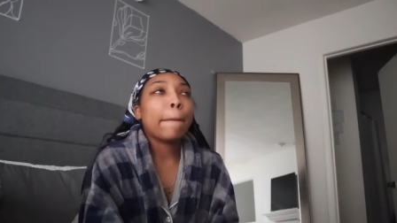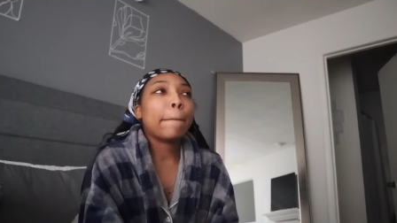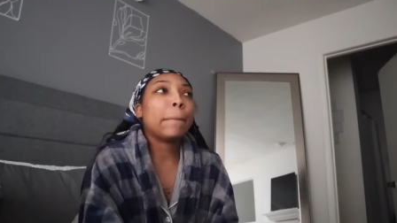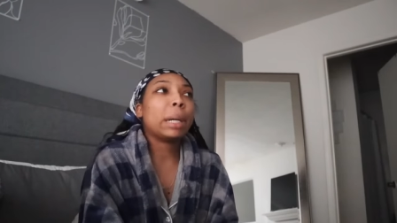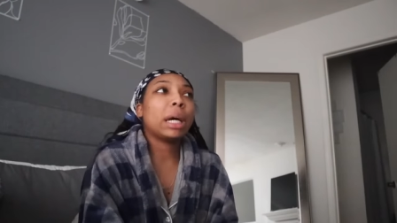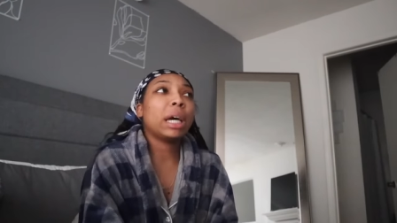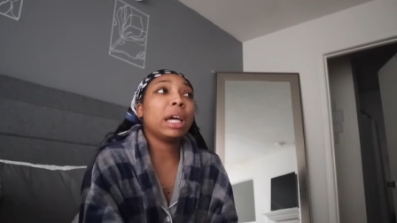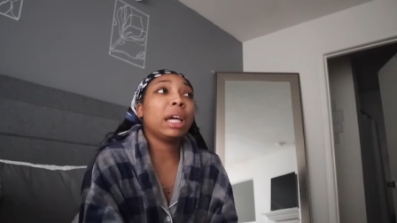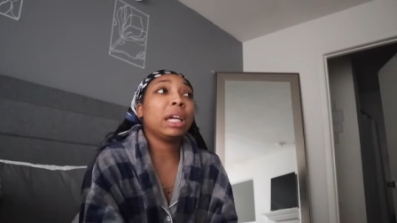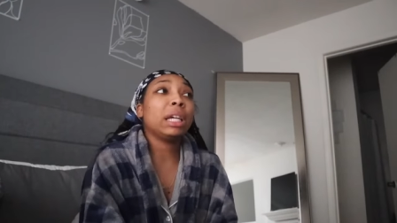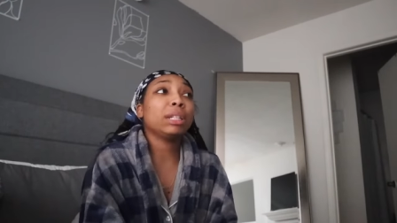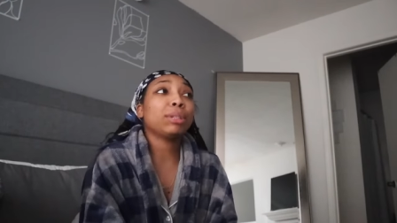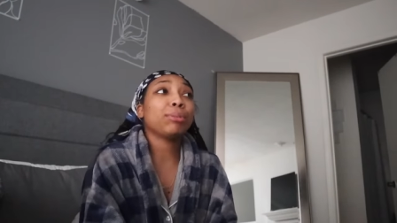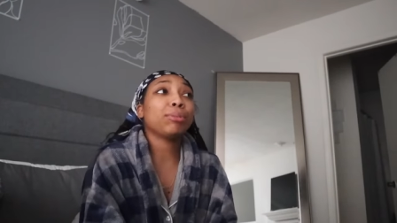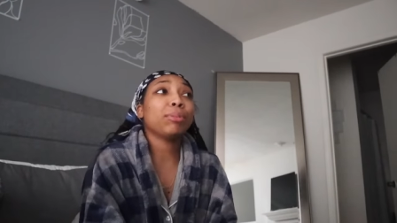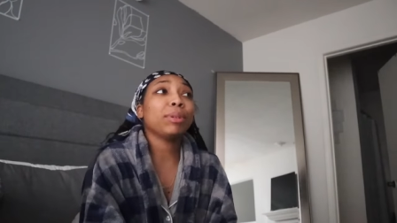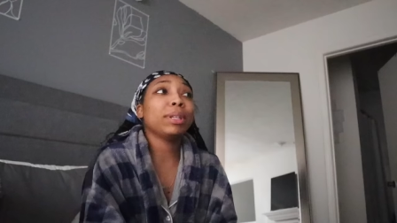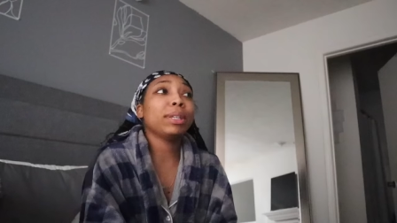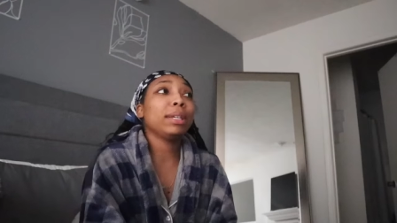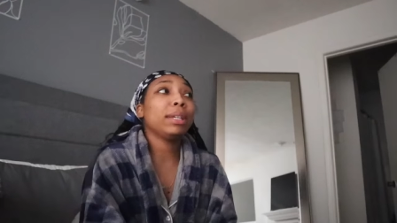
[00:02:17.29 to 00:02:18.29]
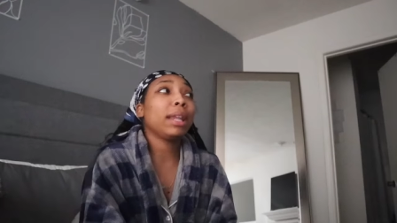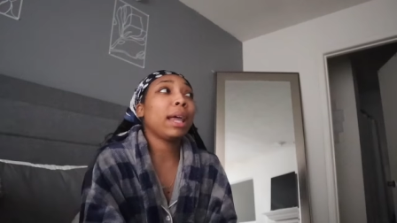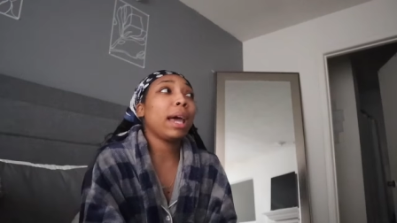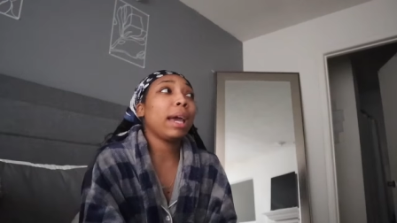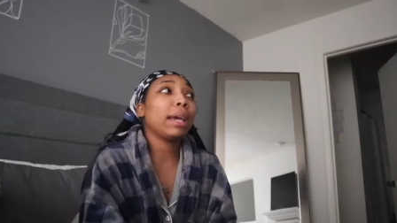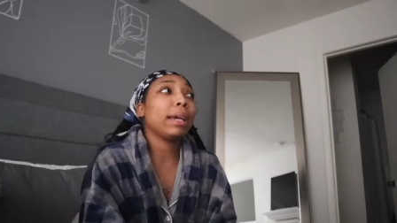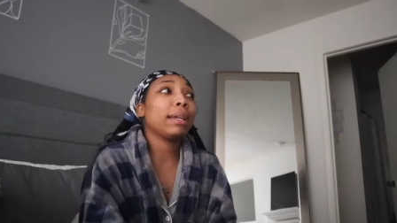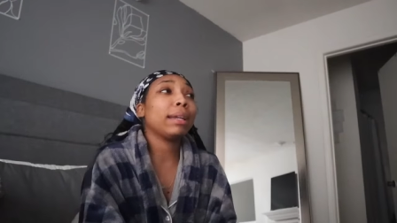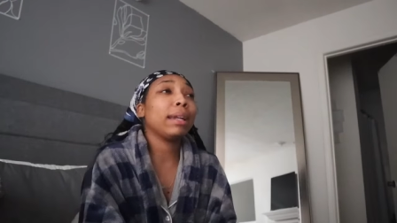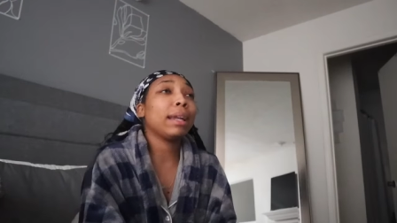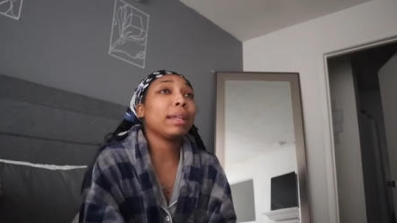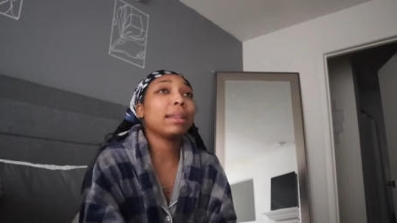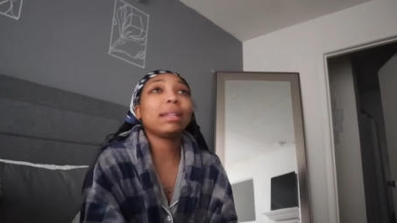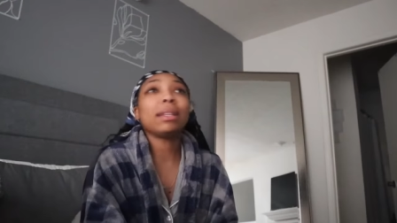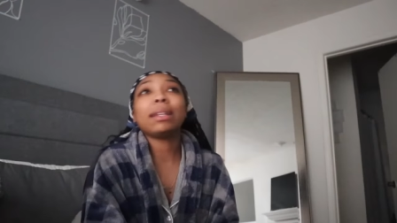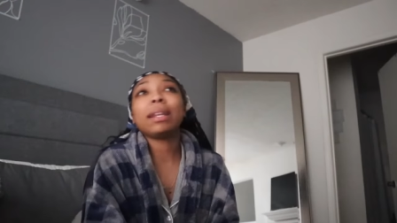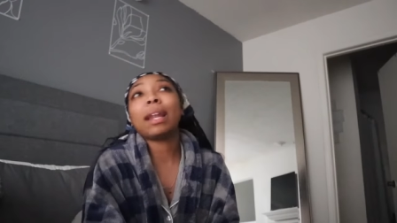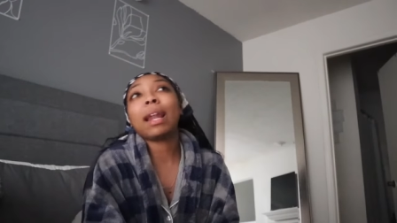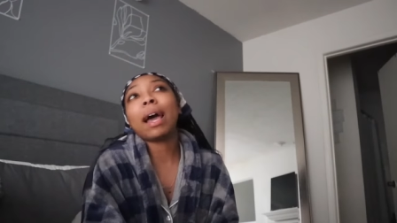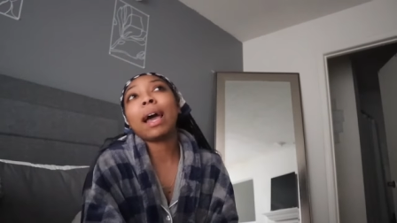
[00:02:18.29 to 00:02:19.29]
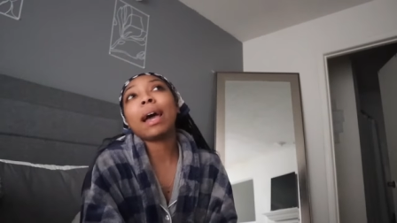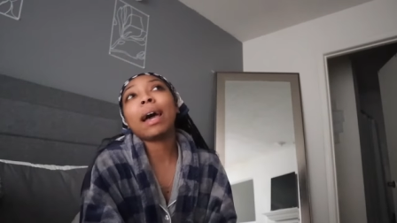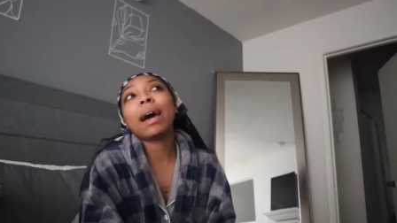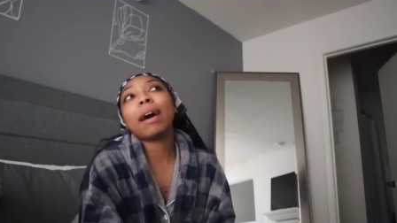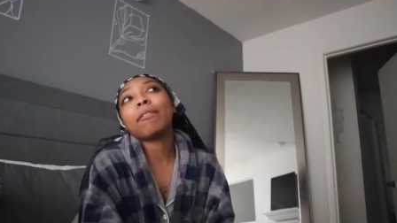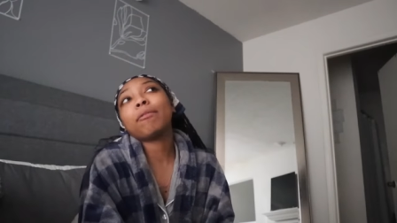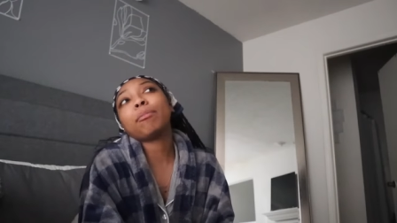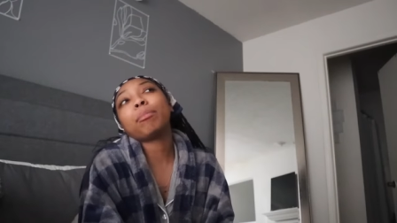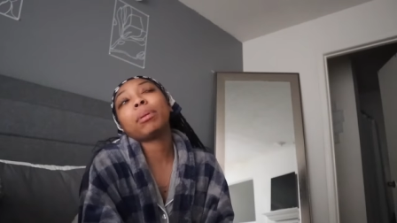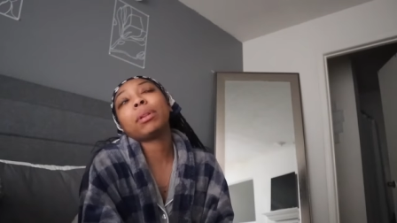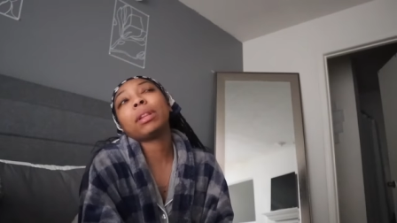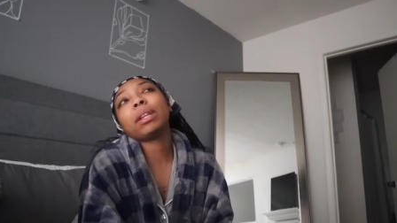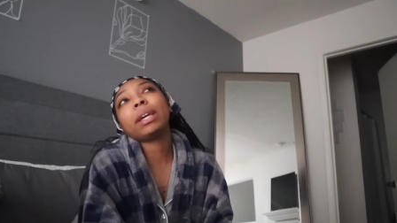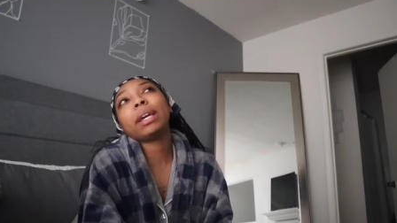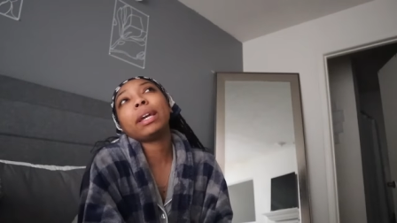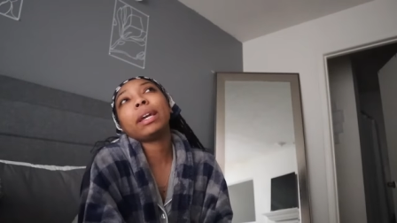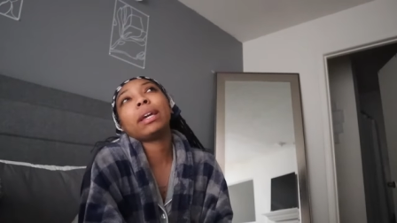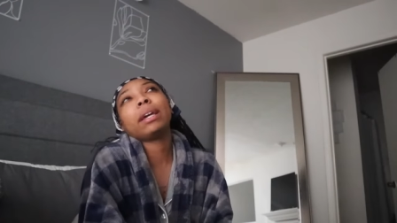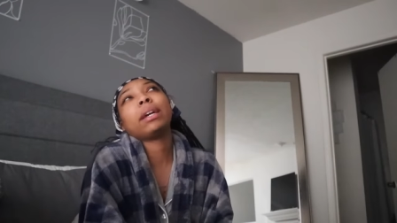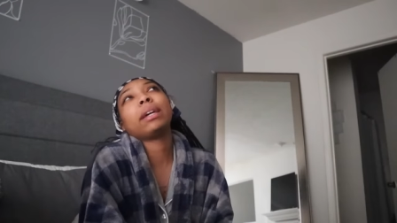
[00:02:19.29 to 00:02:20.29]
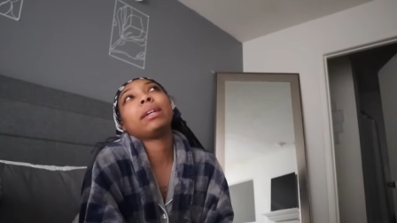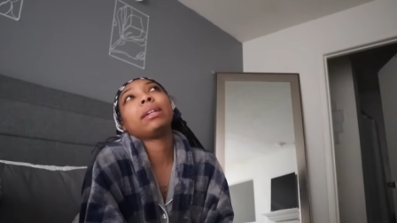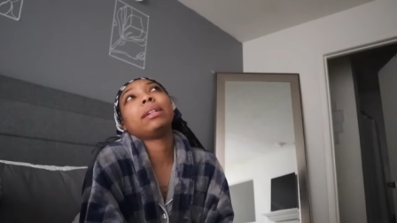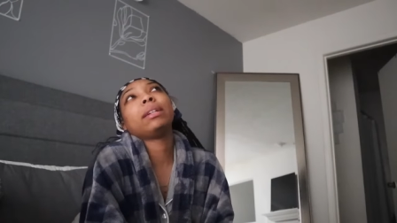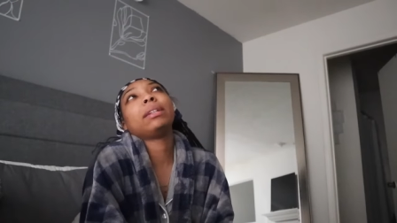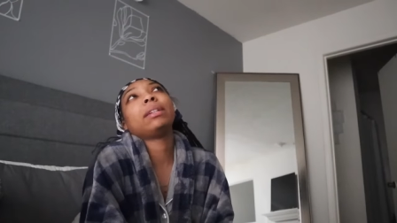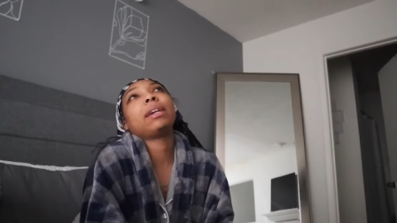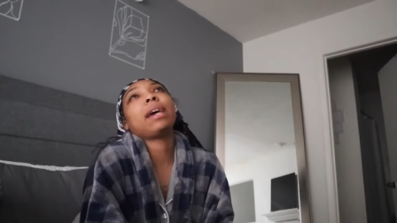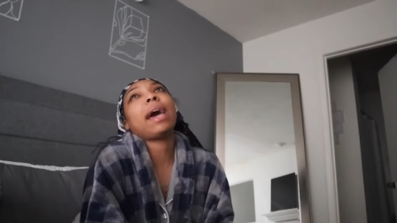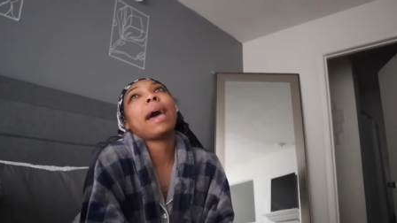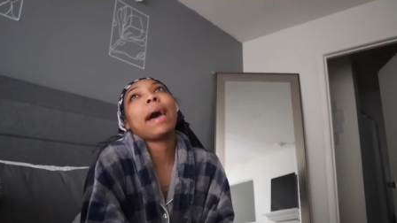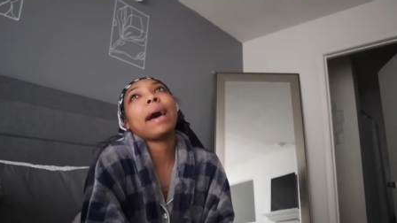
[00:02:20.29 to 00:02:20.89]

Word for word: But it's really like nothing that I have planned